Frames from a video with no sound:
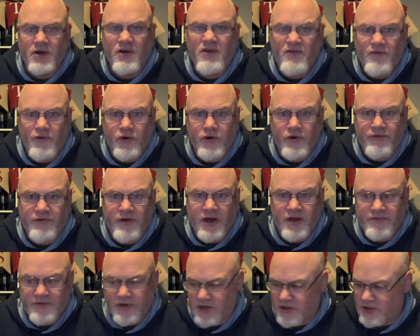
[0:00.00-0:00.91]
4 or
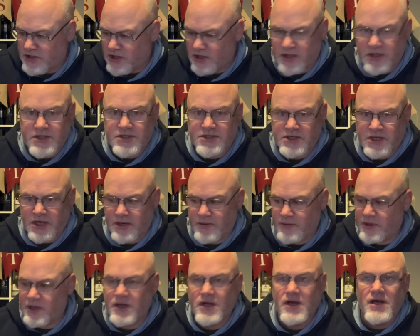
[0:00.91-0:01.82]
5 years at least
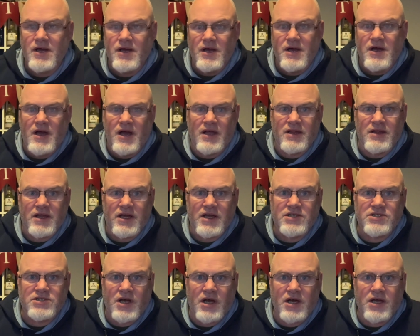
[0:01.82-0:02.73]
anyway,
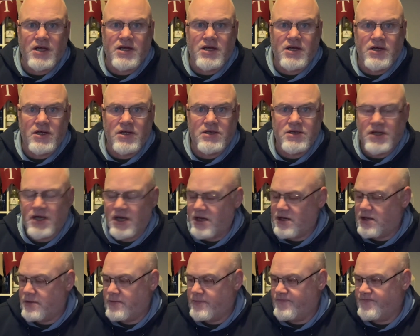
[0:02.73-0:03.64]
unless I can
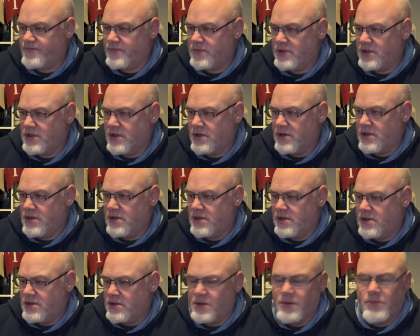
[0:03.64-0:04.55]

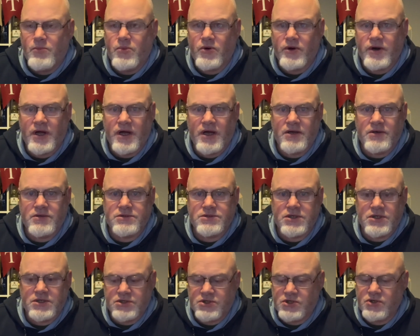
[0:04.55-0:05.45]
put it out
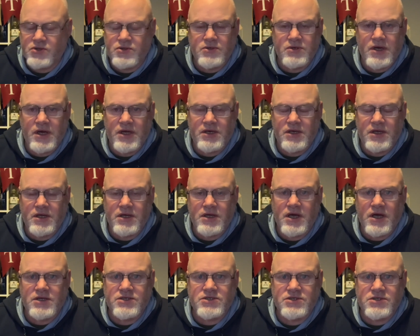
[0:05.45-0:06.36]
to any
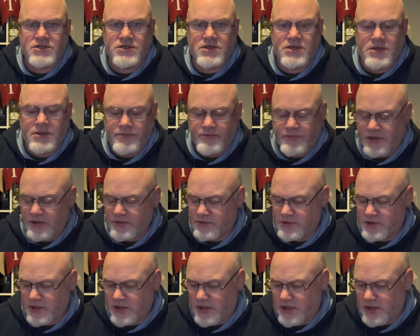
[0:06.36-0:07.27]
guests that come round
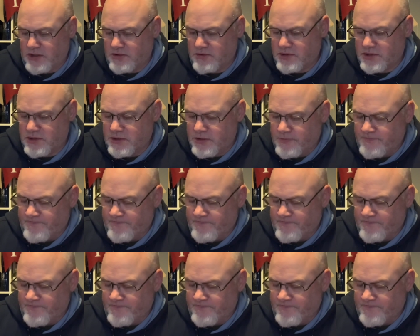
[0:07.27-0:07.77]
to the house.